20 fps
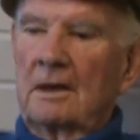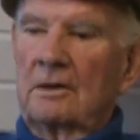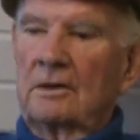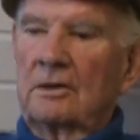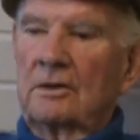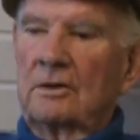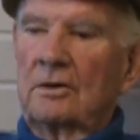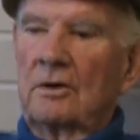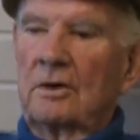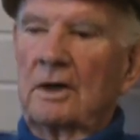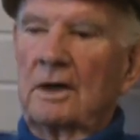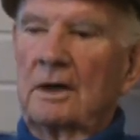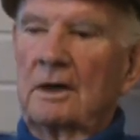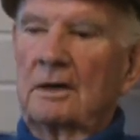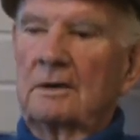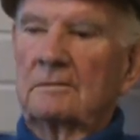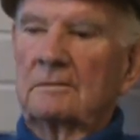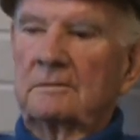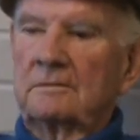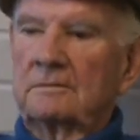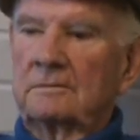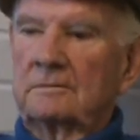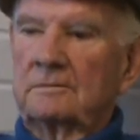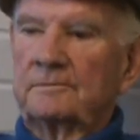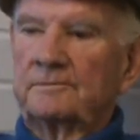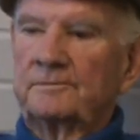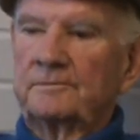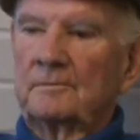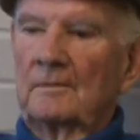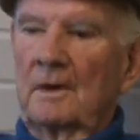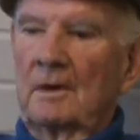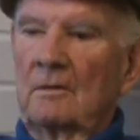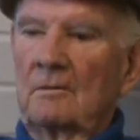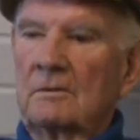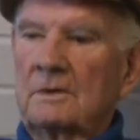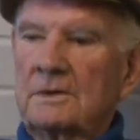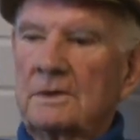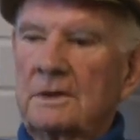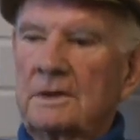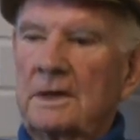Nagoya
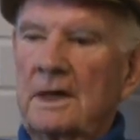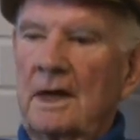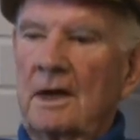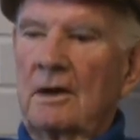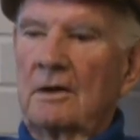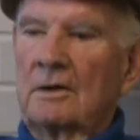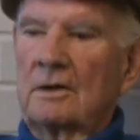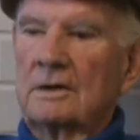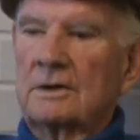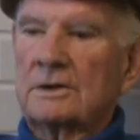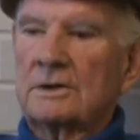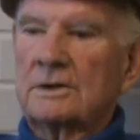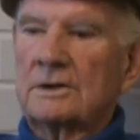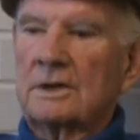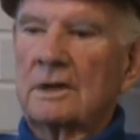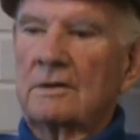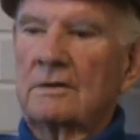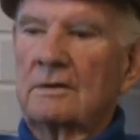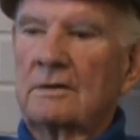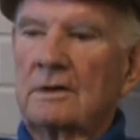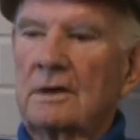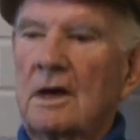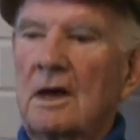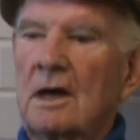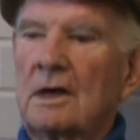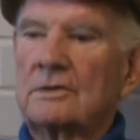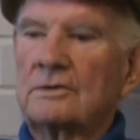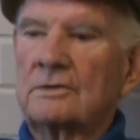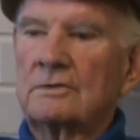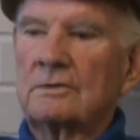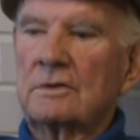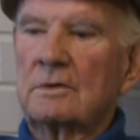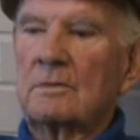was a town in southern Honshu,